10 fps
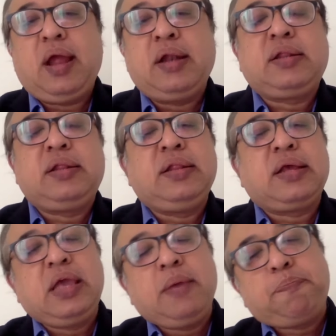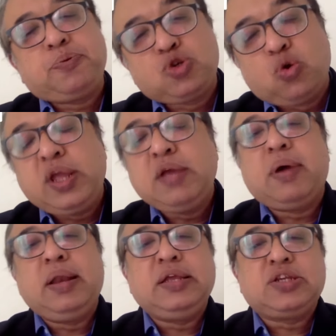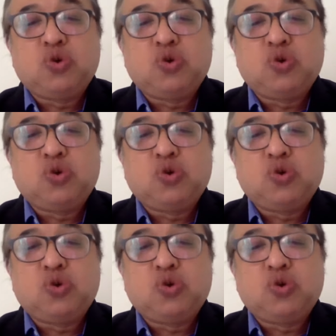and they keep storing money,